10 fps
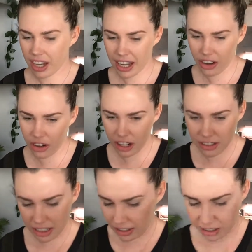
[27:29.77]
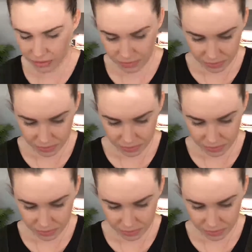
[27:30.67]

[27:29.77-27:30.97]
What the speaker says: I don't know how to say that.